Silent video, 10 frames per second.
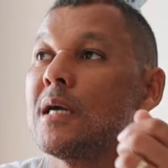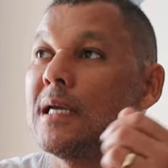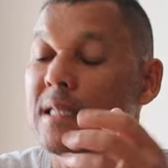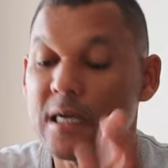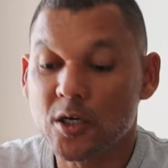
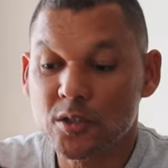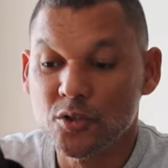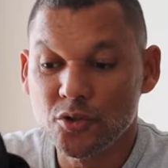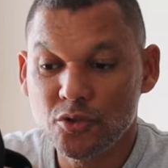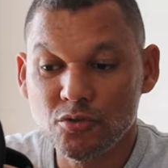And then I got
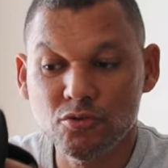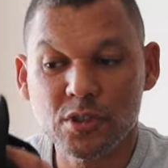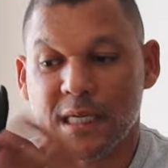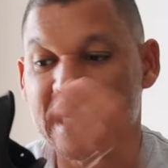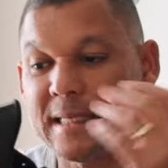new
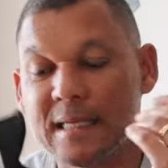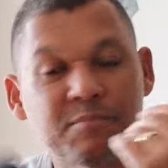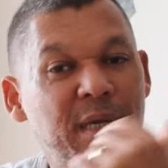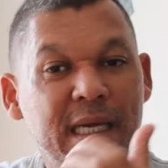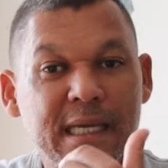shoes, and
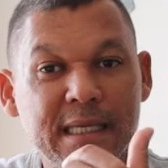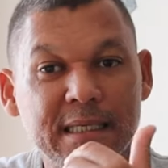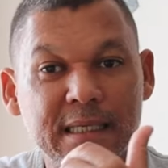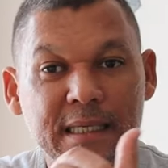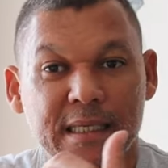that
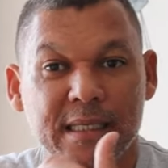pain